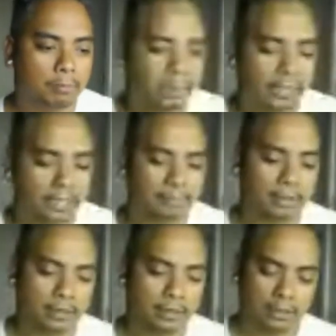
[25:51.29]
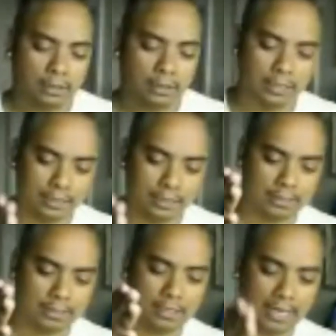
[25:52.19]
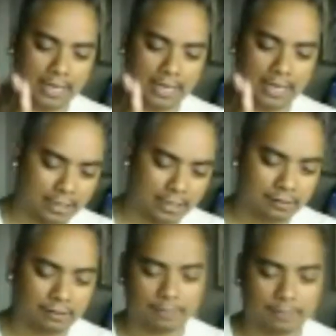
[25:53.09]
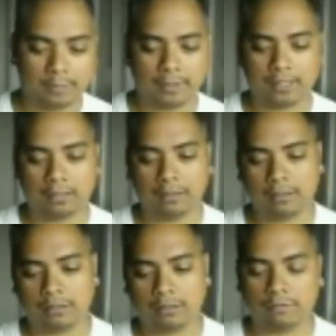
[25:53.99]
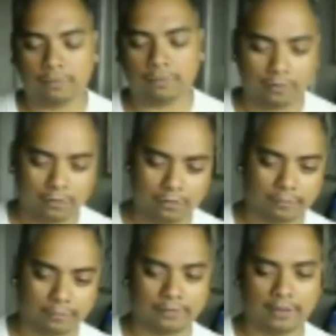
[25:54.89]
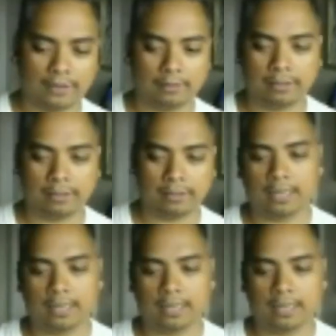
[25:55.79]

But again, this is the end of my speculation for the Surface family.